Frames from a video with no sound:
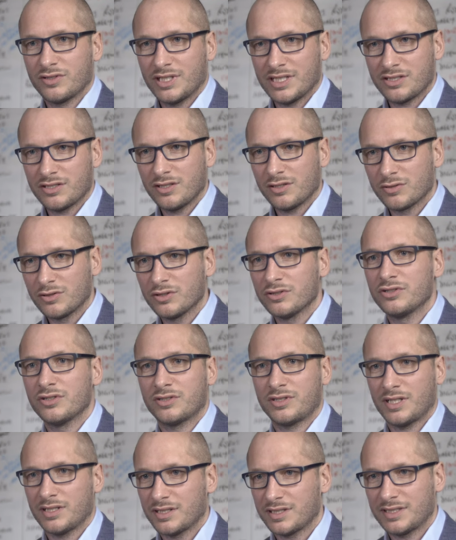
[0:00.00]
It's no good
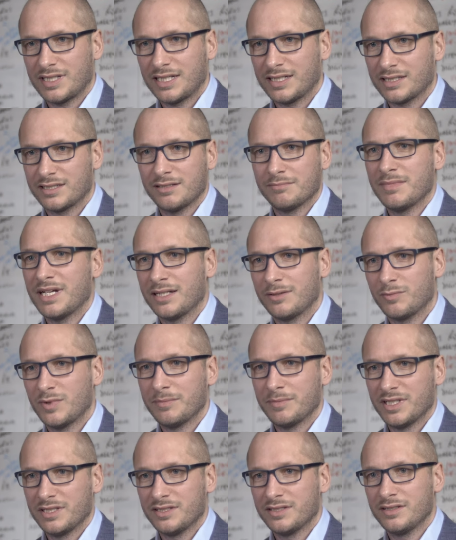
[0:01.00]
just understanding that men and
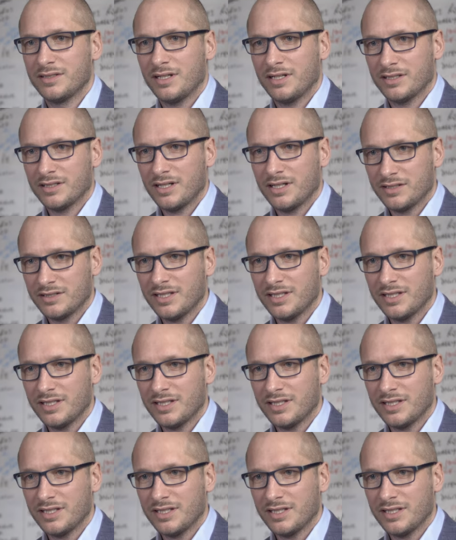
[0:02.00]
women are